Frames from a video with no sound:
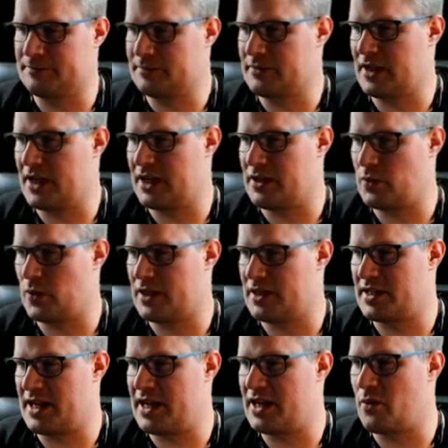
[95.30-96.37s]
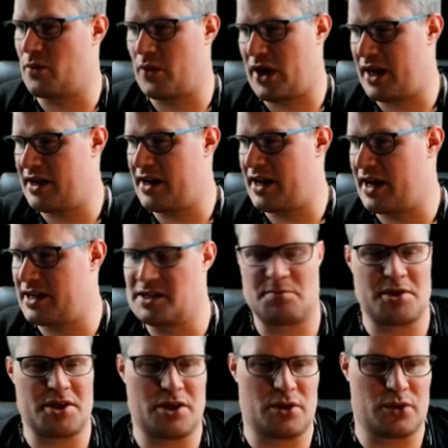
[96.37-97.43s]
it will take one
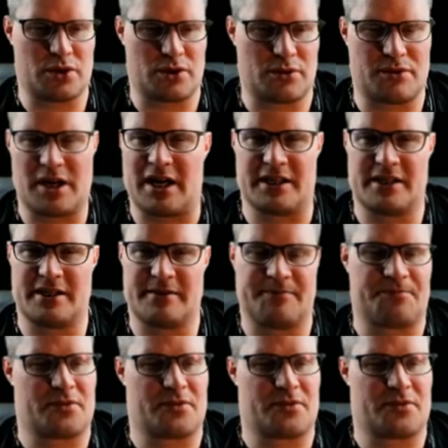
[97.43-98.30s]
SBU to run.